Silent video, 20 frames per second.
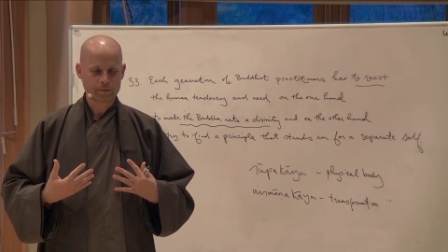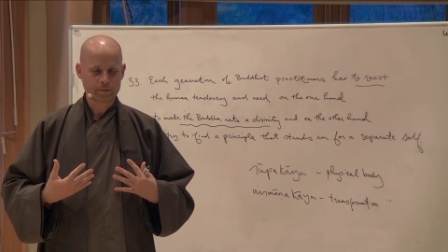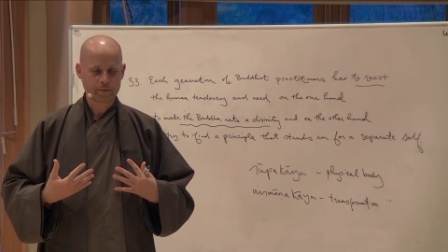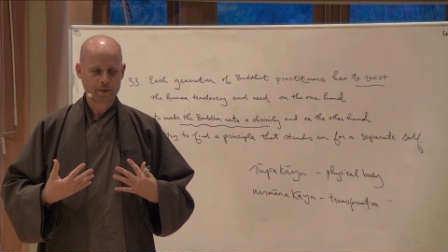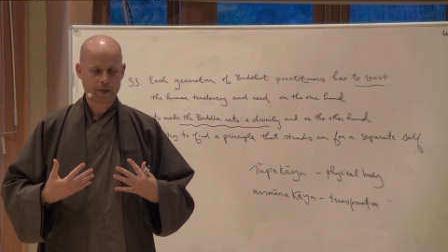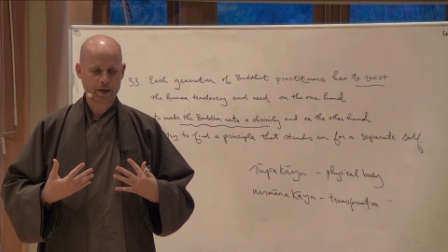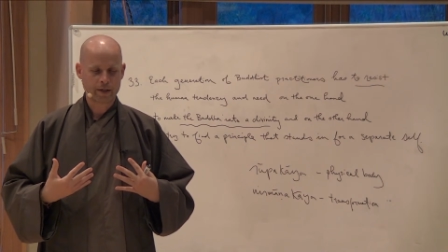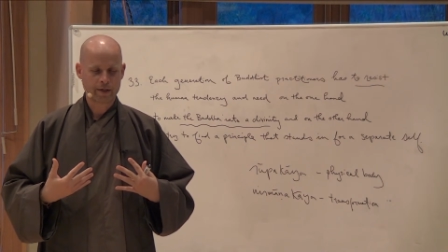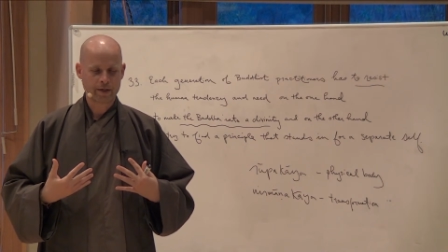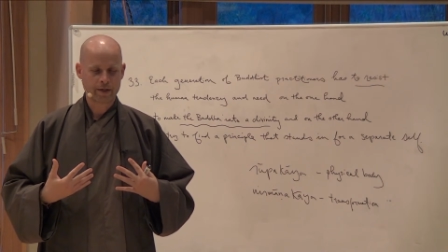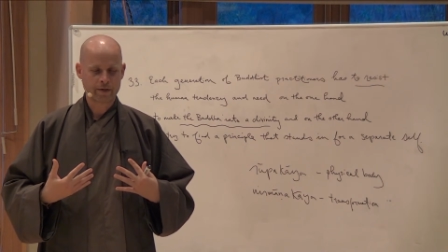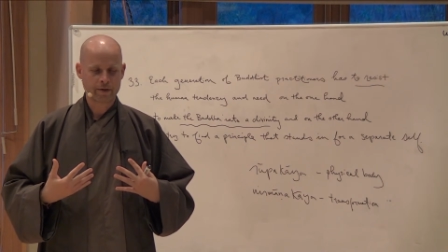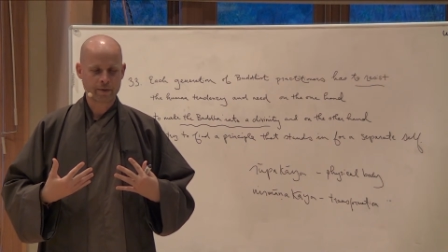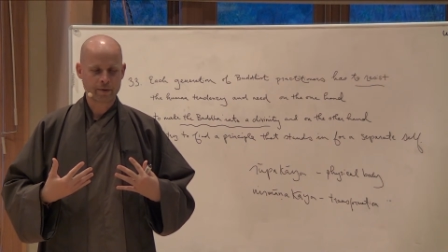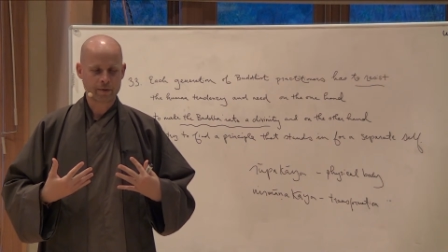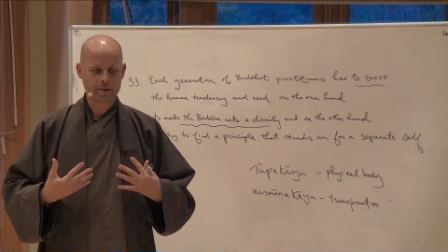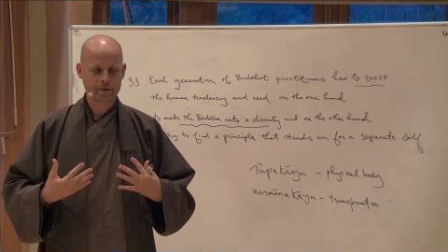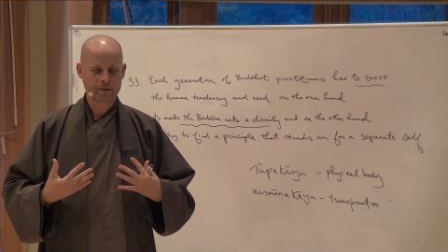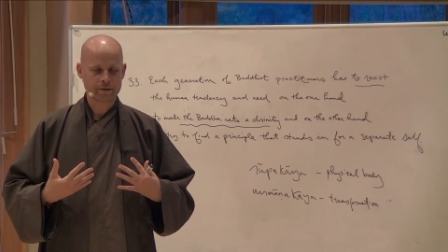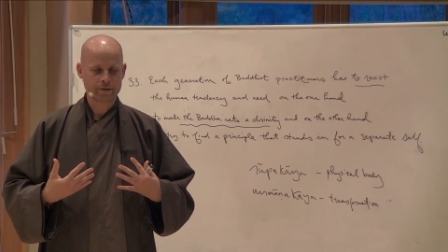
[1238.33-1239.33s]
And I know
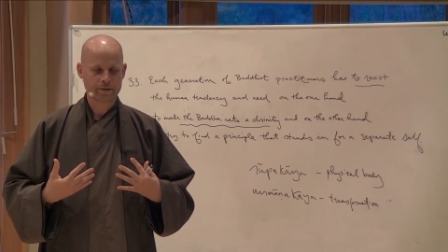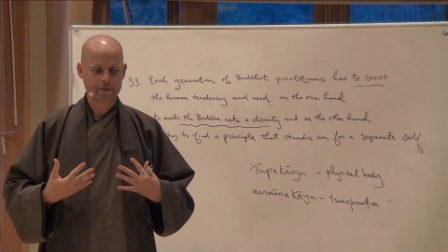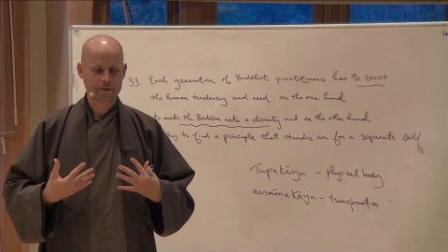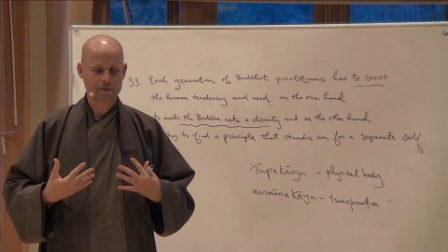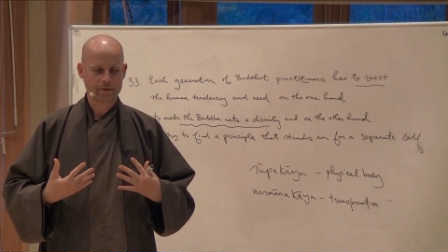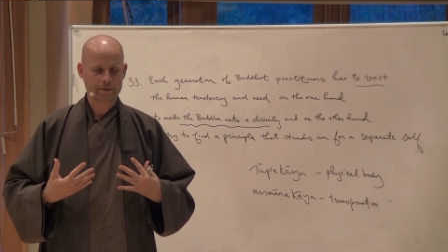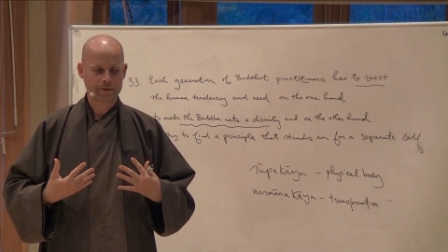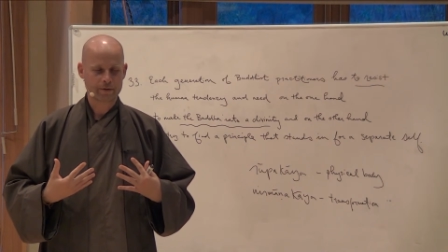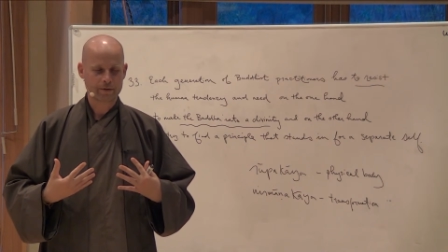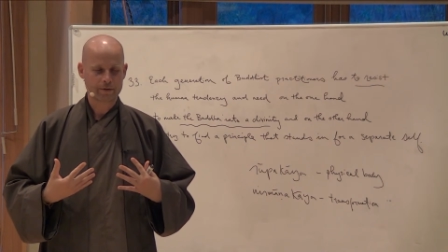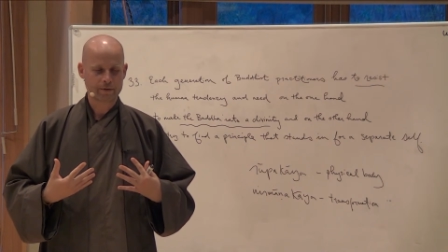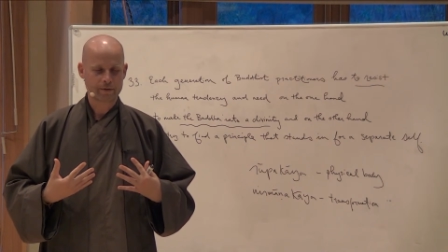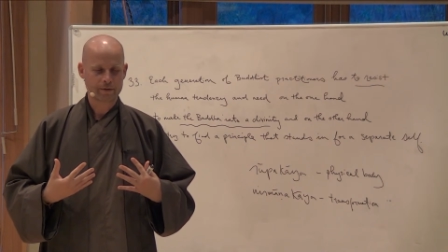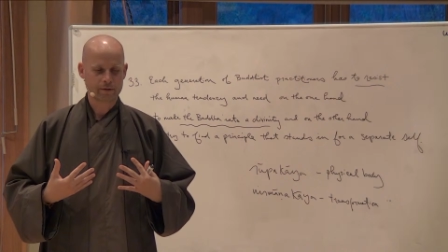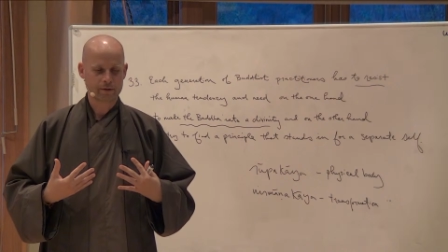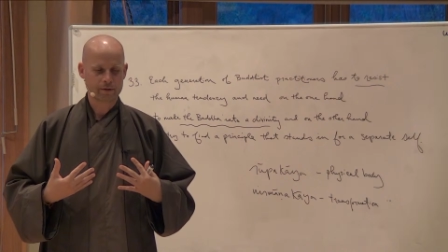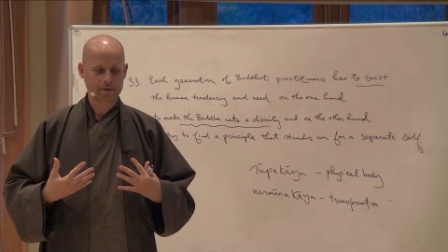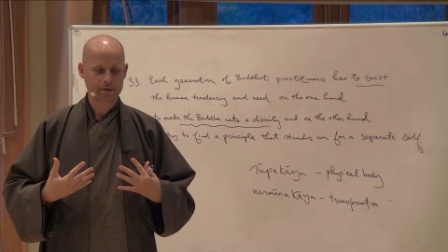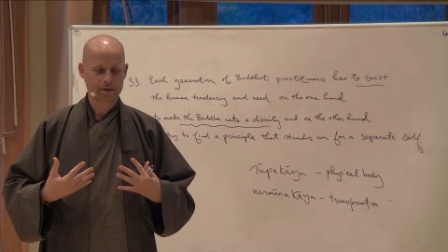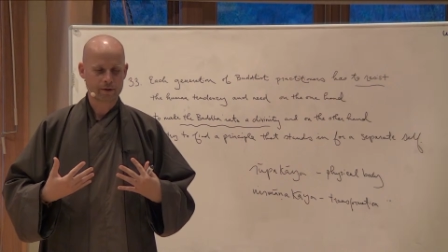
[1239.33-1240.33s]
this
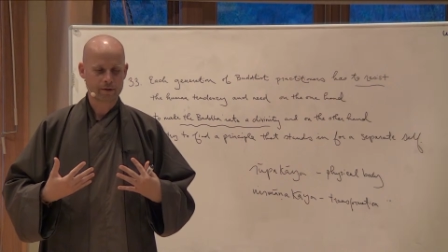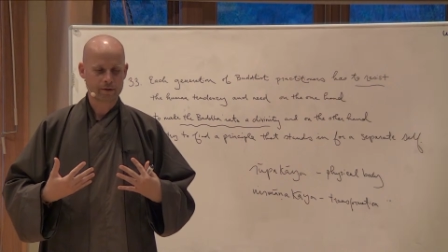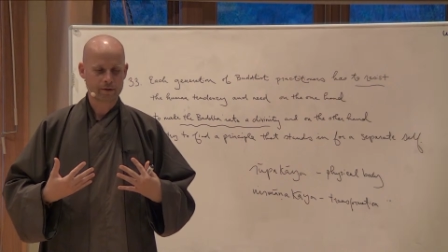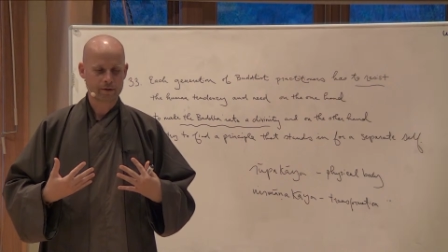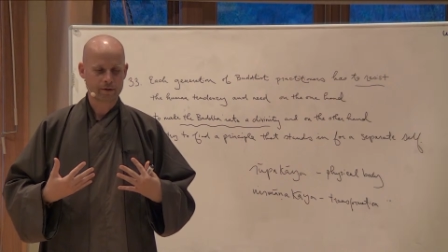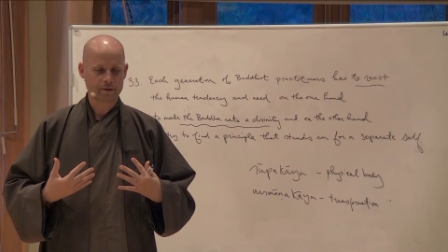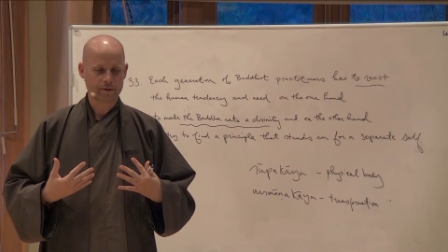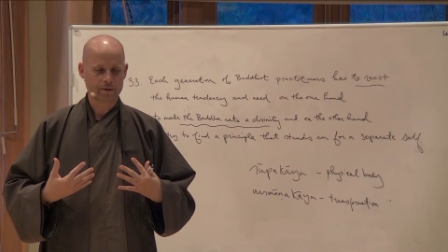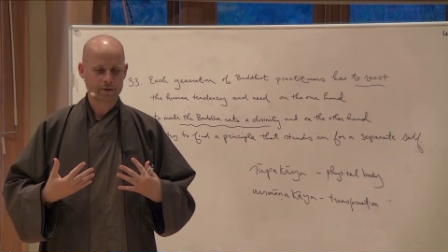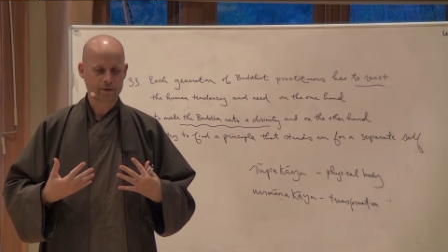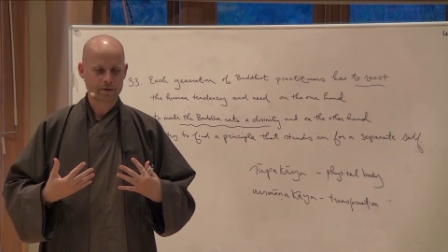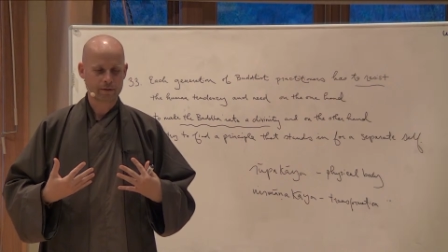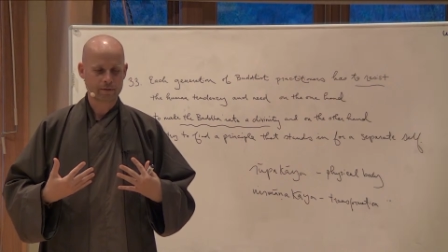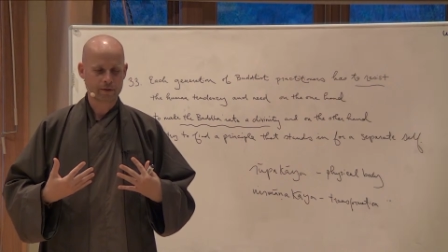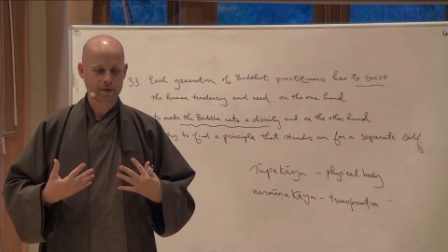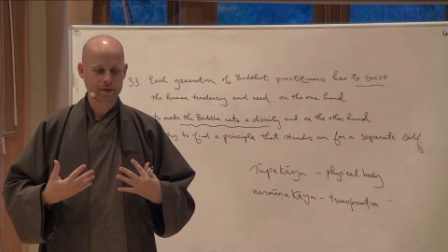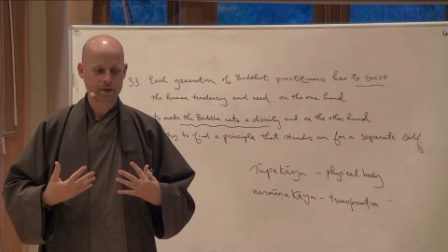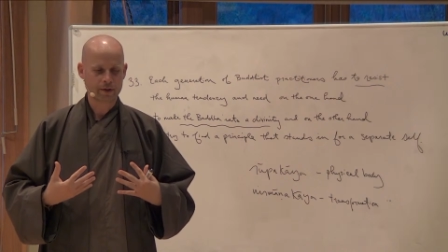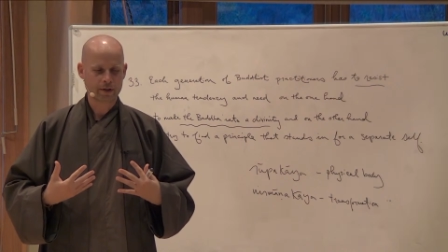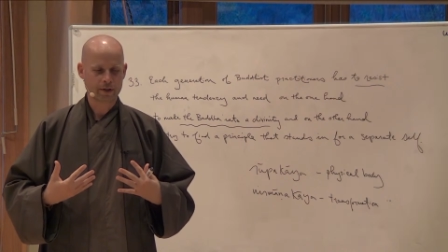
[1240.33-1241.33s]

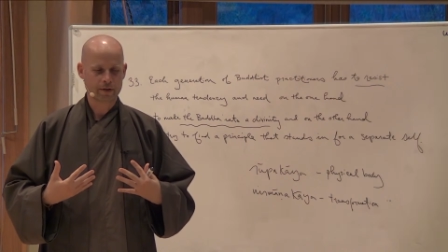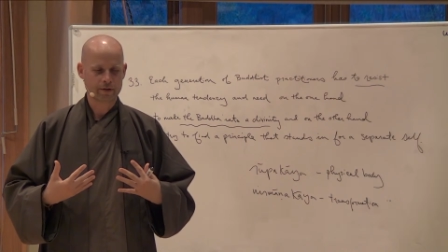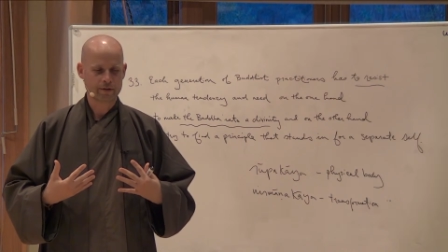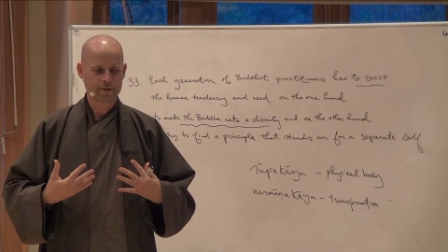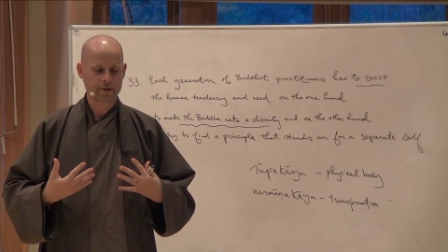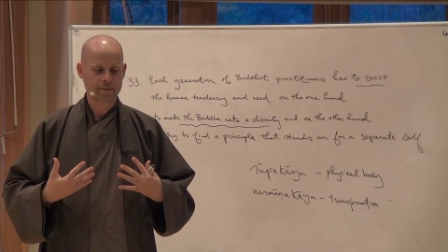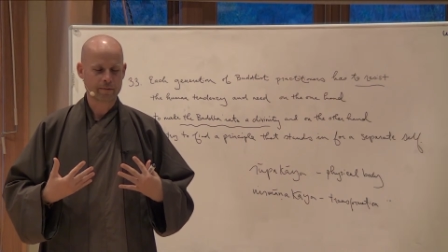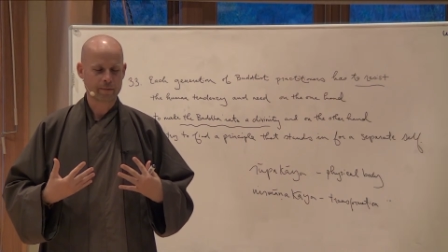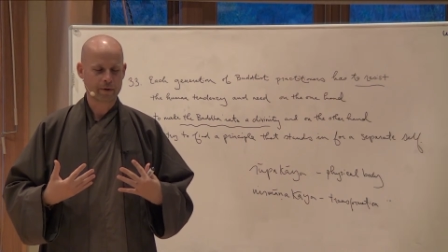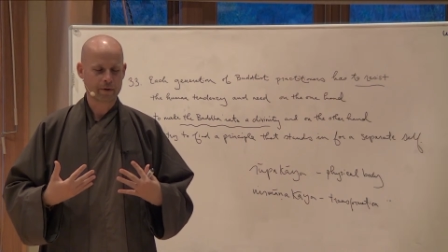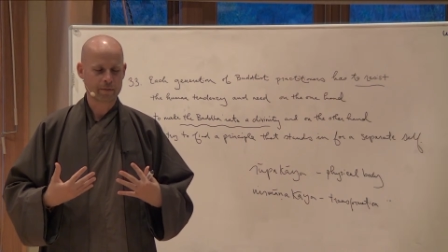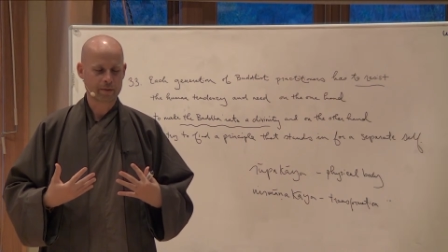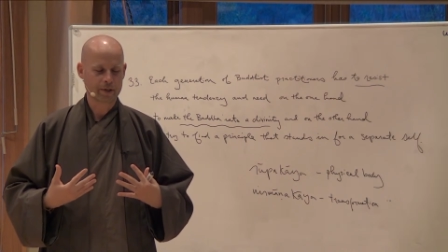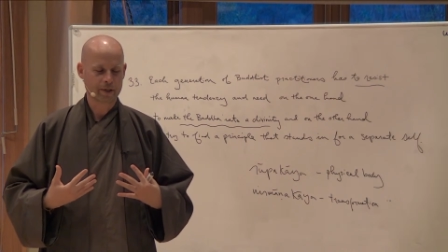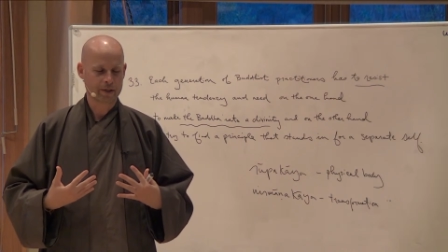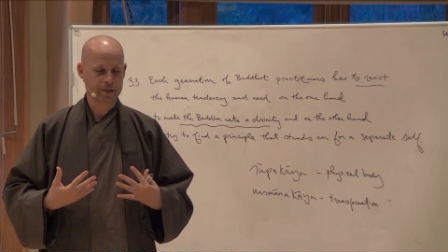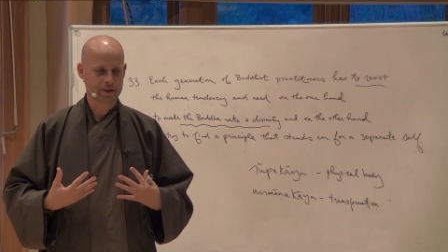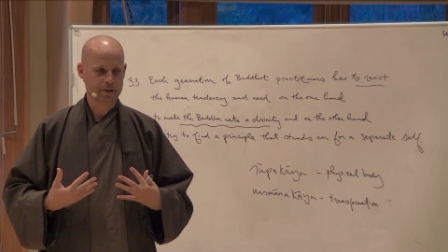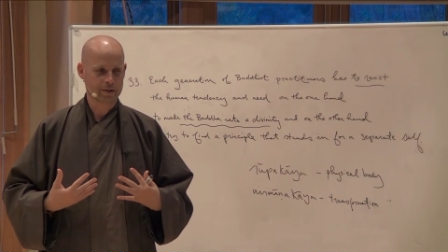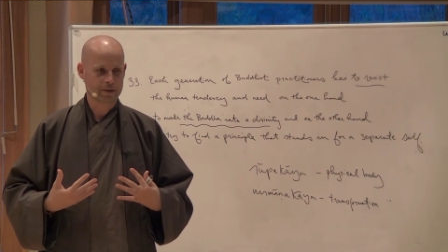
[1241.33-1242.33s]
feeling is impermanent.